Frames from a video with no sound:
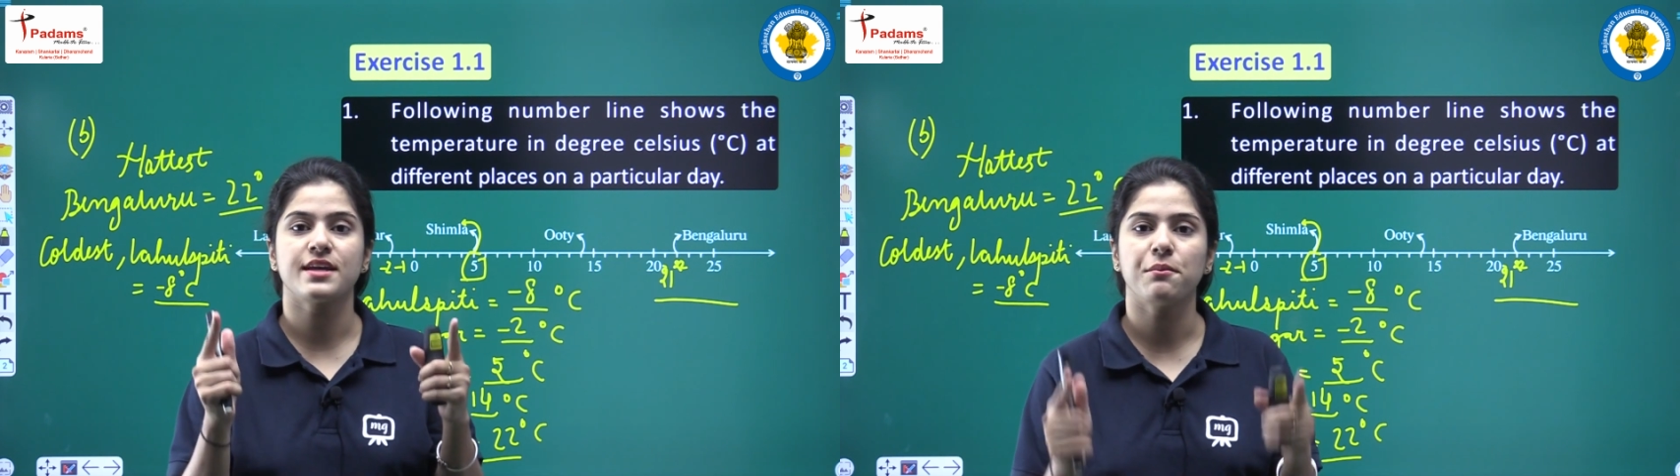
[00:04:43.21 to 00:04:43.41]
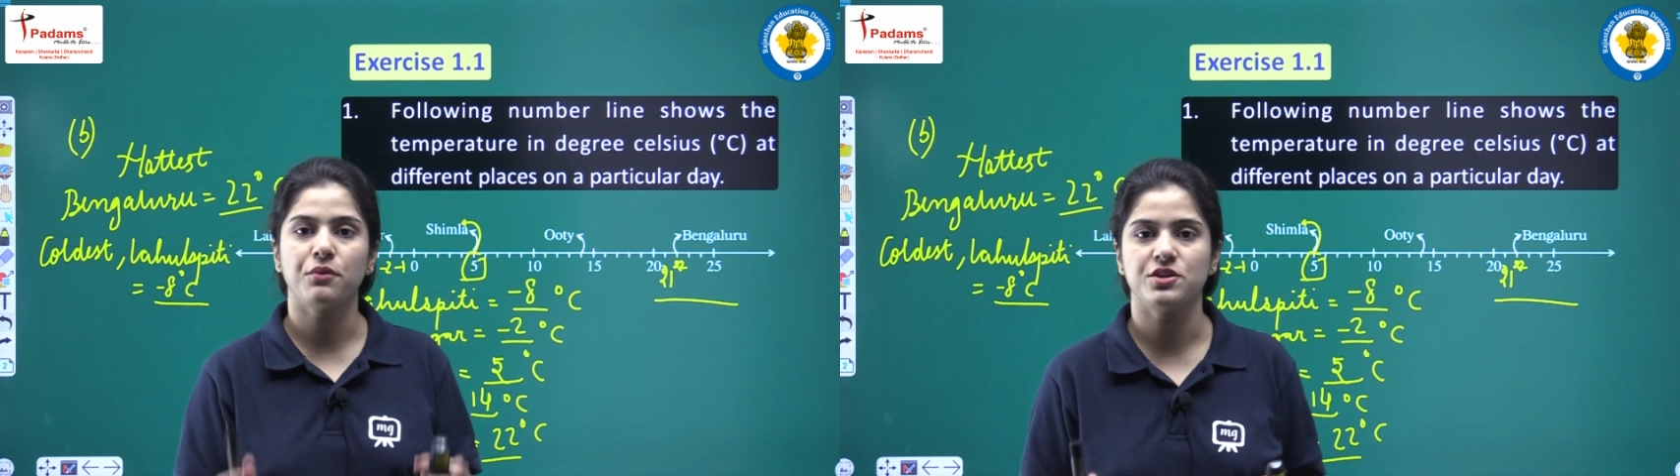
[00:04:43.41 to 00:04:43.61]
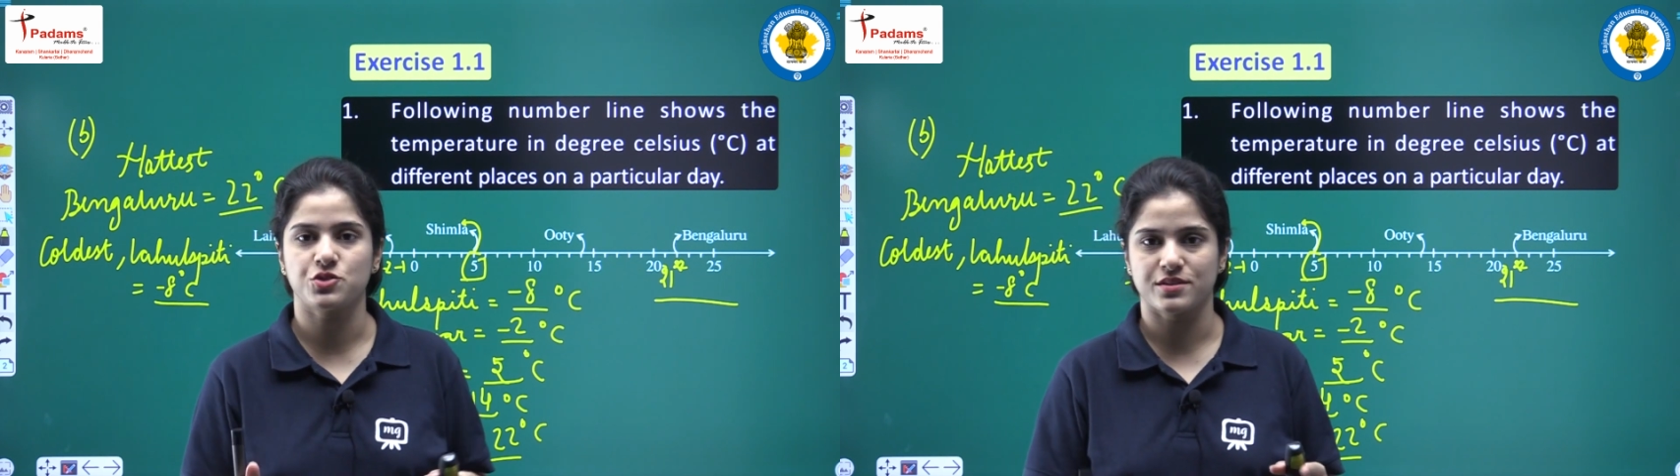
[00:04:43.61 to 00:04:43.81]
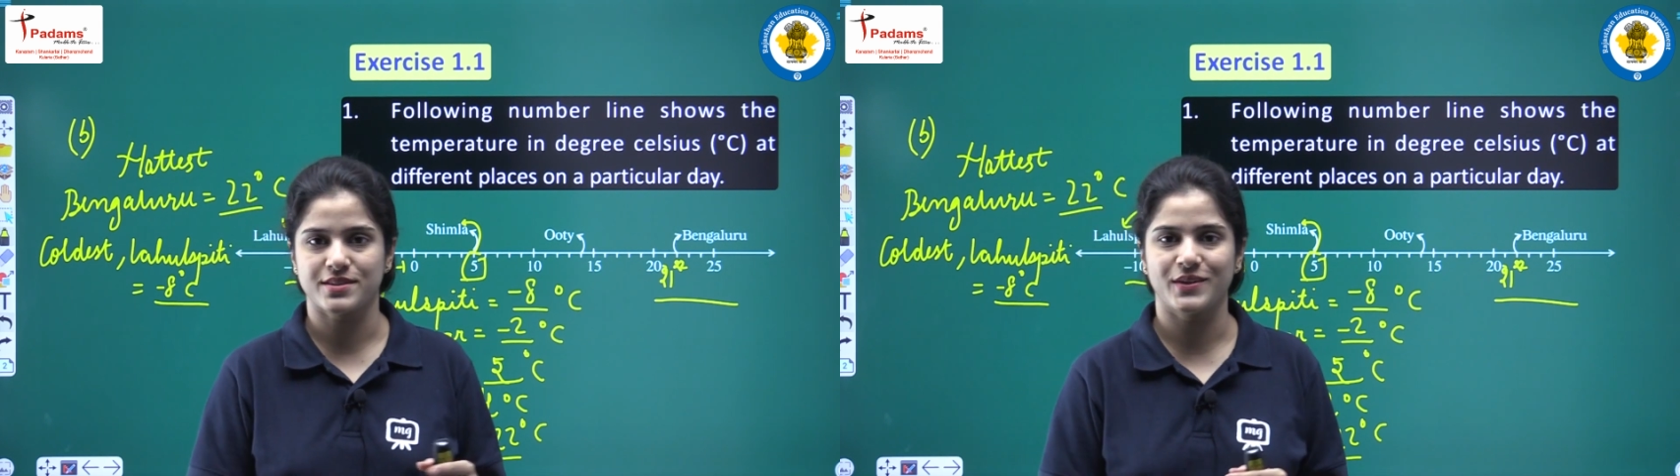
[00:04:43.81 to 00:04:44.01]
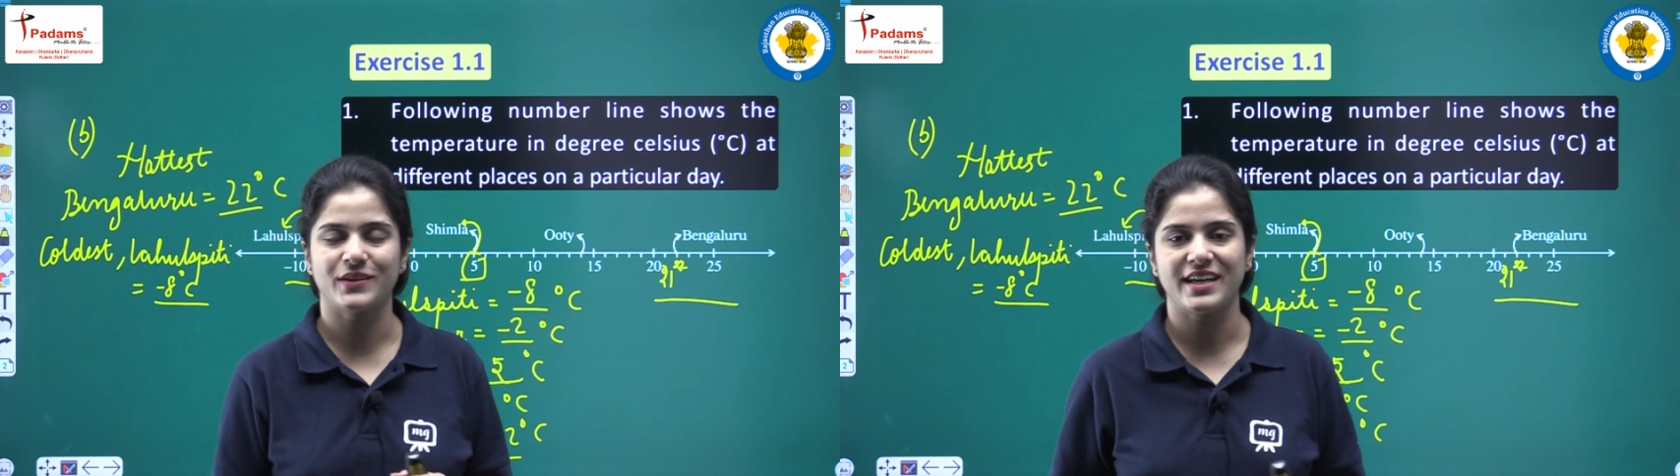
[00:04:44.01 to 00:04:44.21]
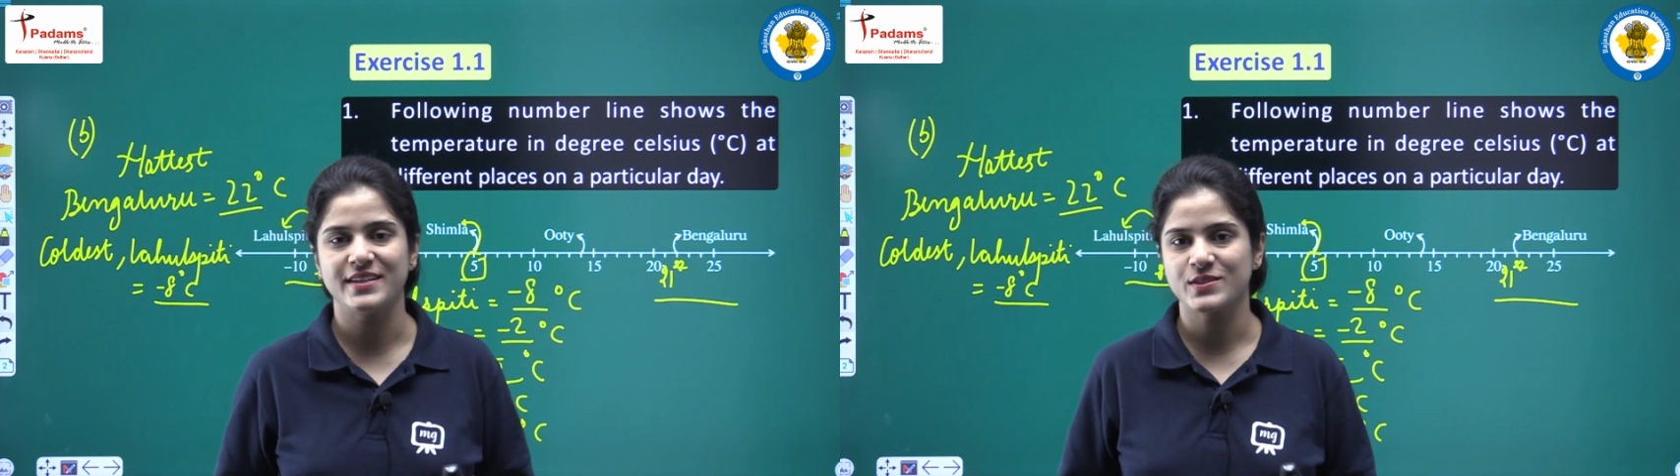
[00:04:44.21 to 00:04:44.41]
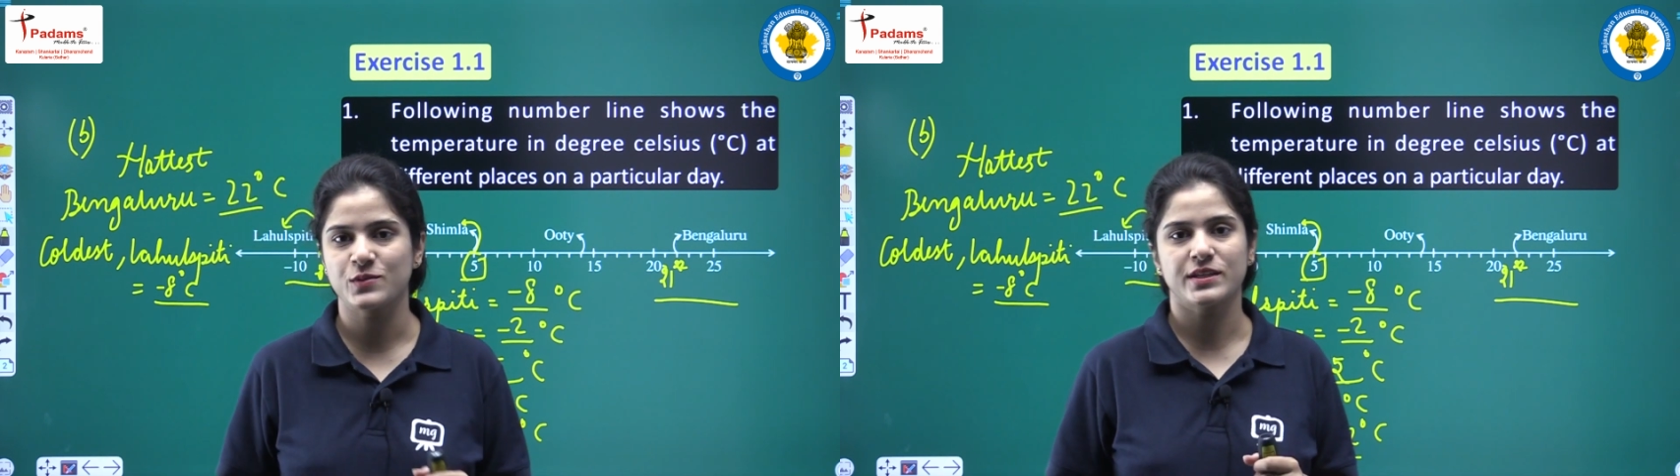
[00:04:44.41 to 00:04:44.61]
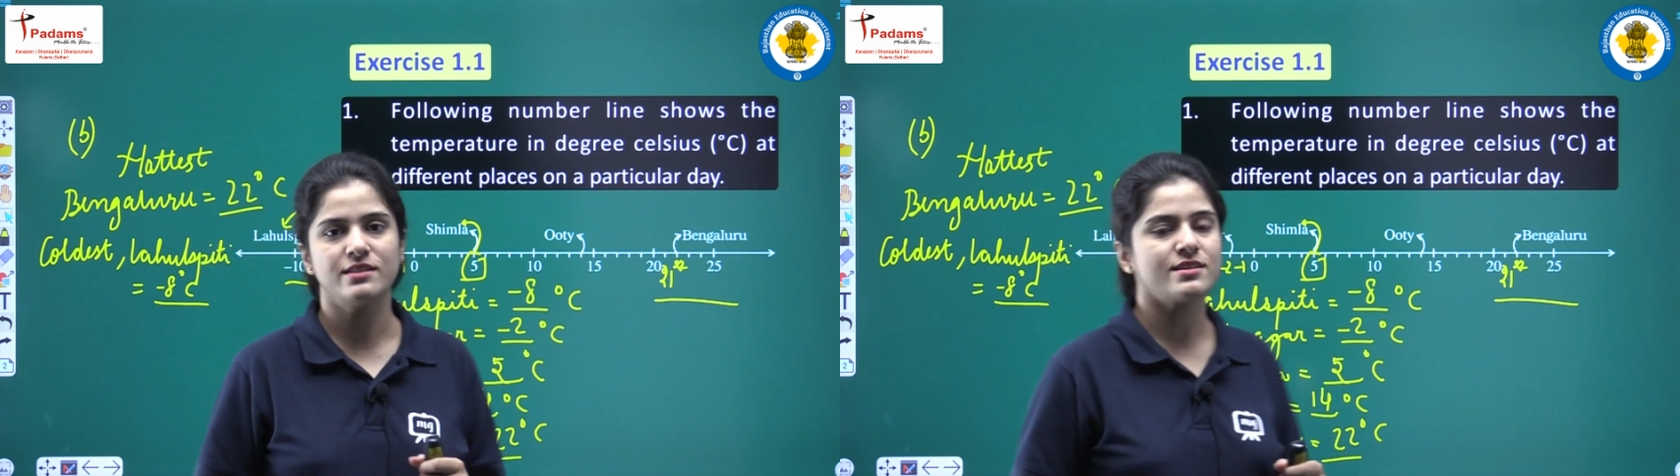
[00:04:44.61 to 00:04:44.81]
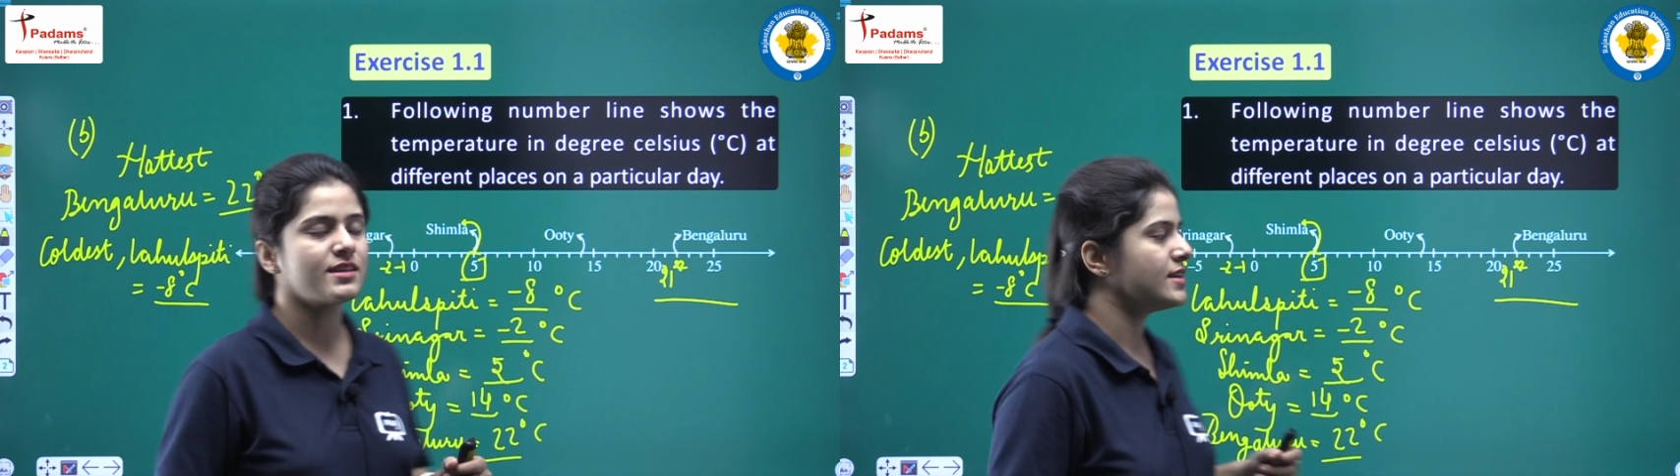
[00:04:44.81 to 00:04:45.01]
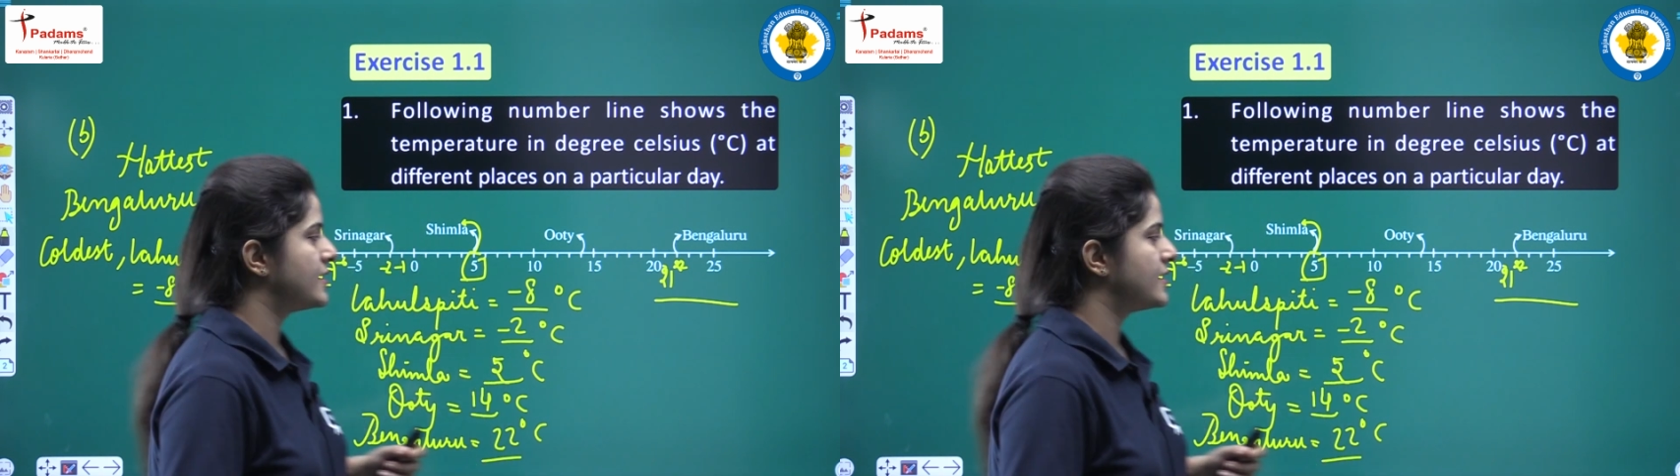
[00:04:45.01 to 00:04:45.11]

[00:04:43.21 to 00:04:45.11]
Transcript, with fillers: temperatures okay students